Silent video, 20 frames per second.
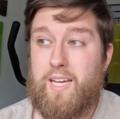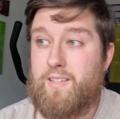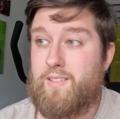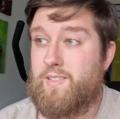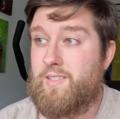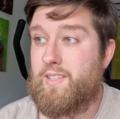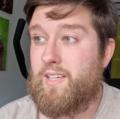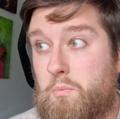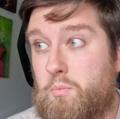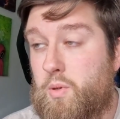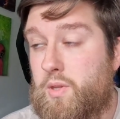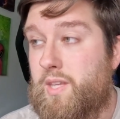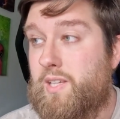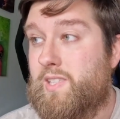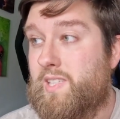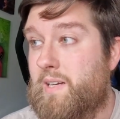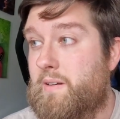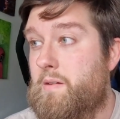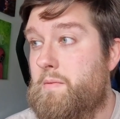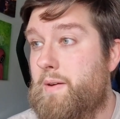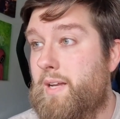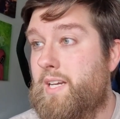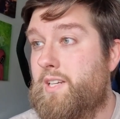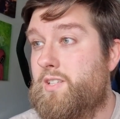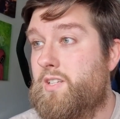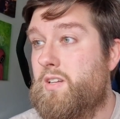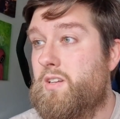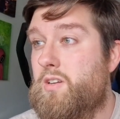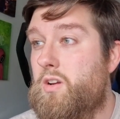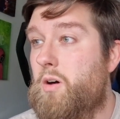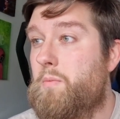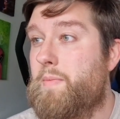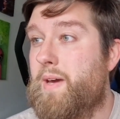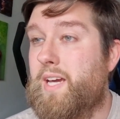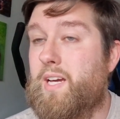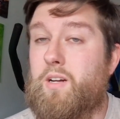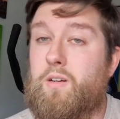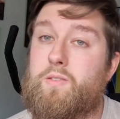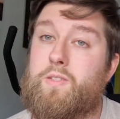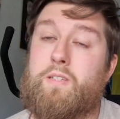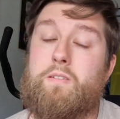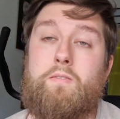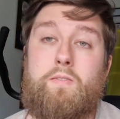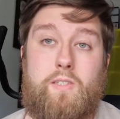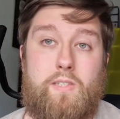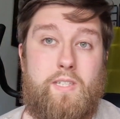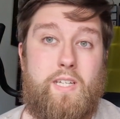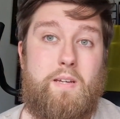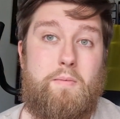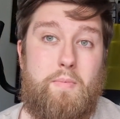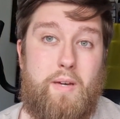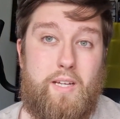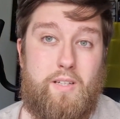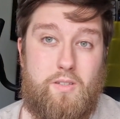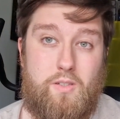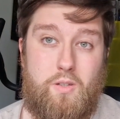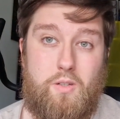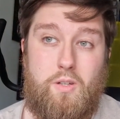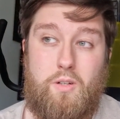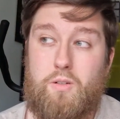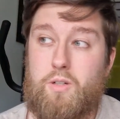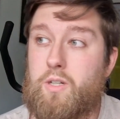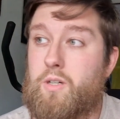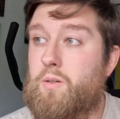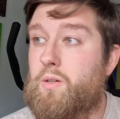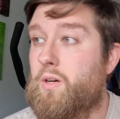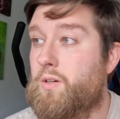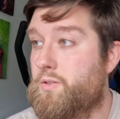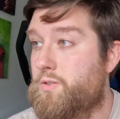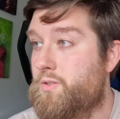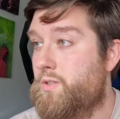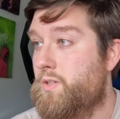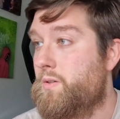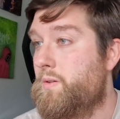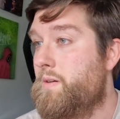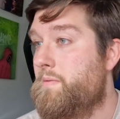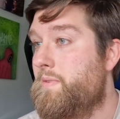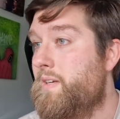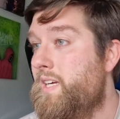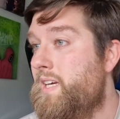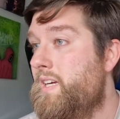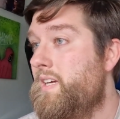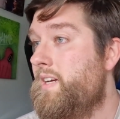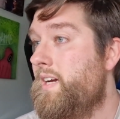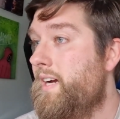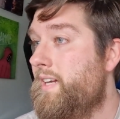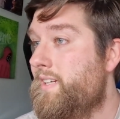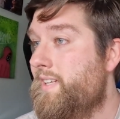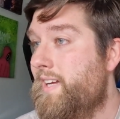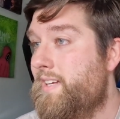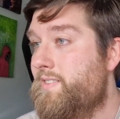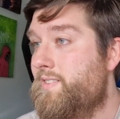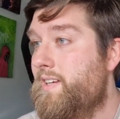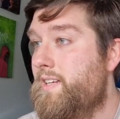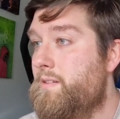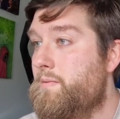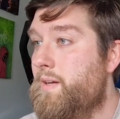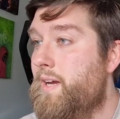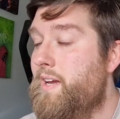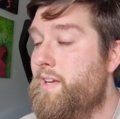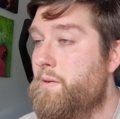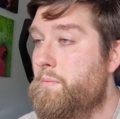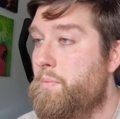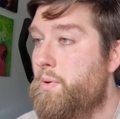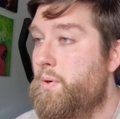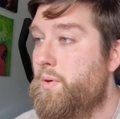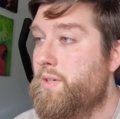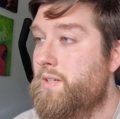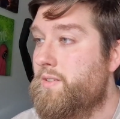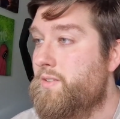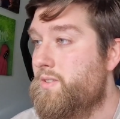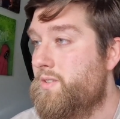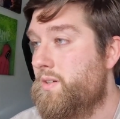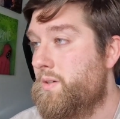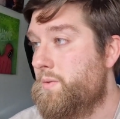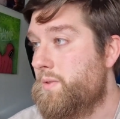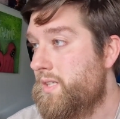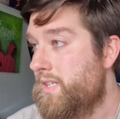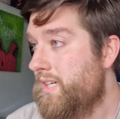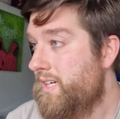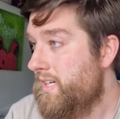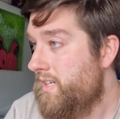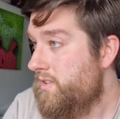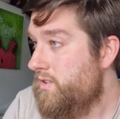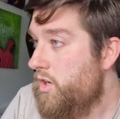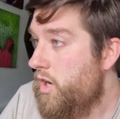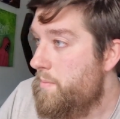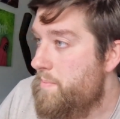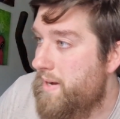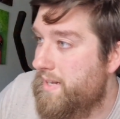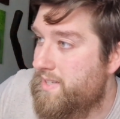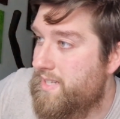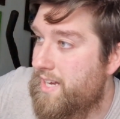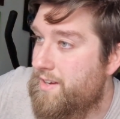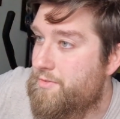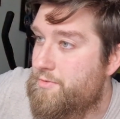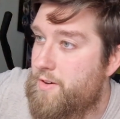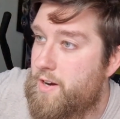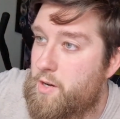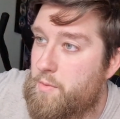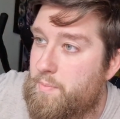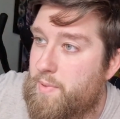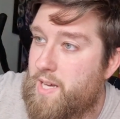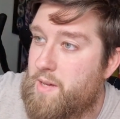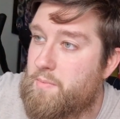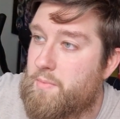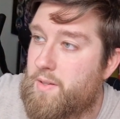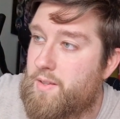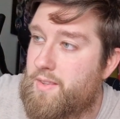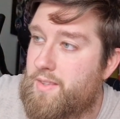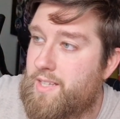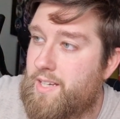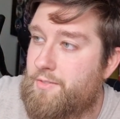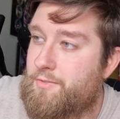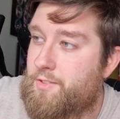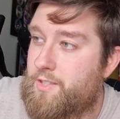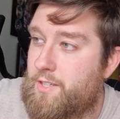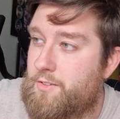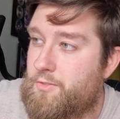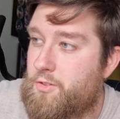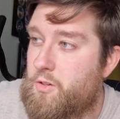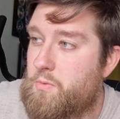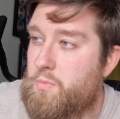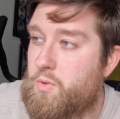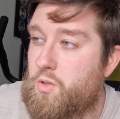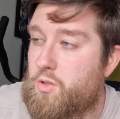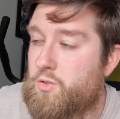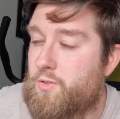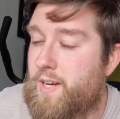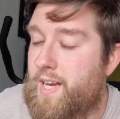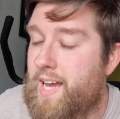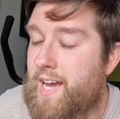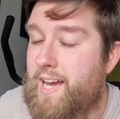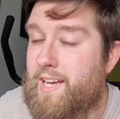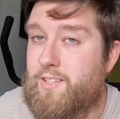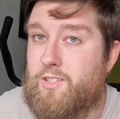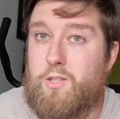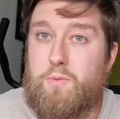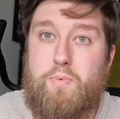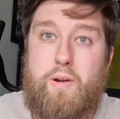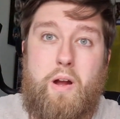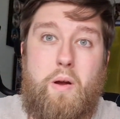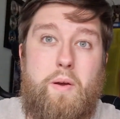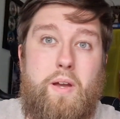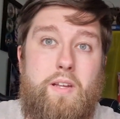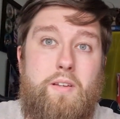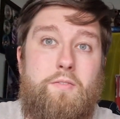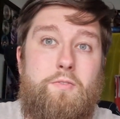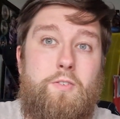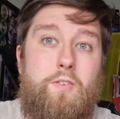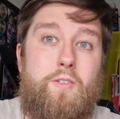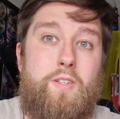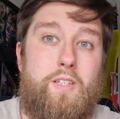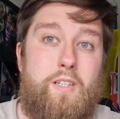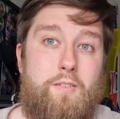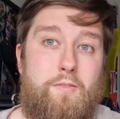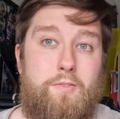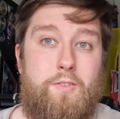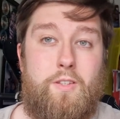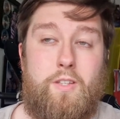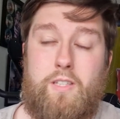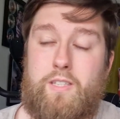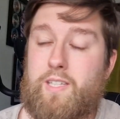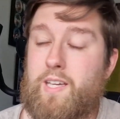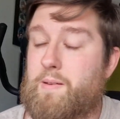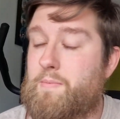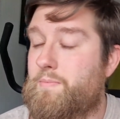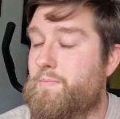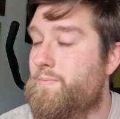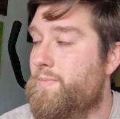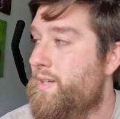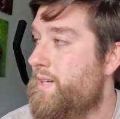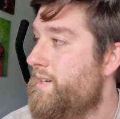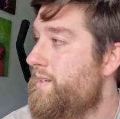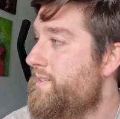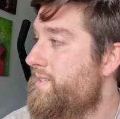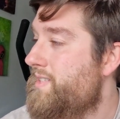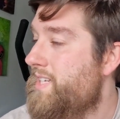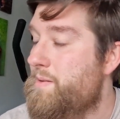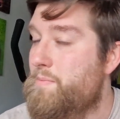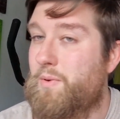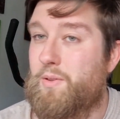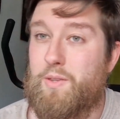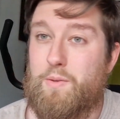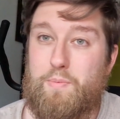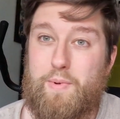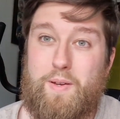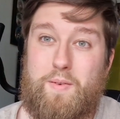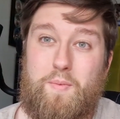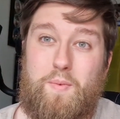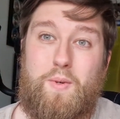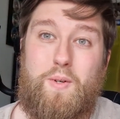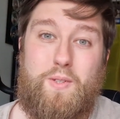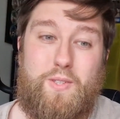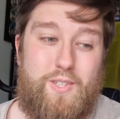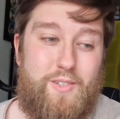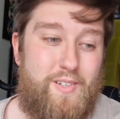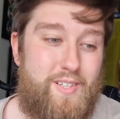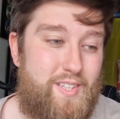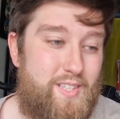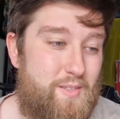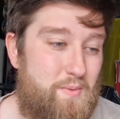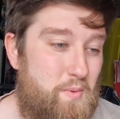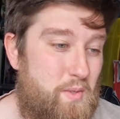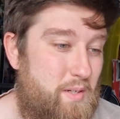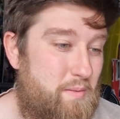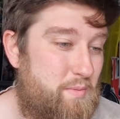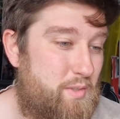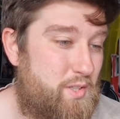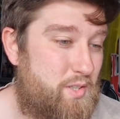is. But this time he managed to not make contact with his teammates, so kudos to him. And Gasly ended up getting a point, so not a bad day for Alpine, but definitely a few more grey hairs sprouted for the team on the pit wall during this one, I'm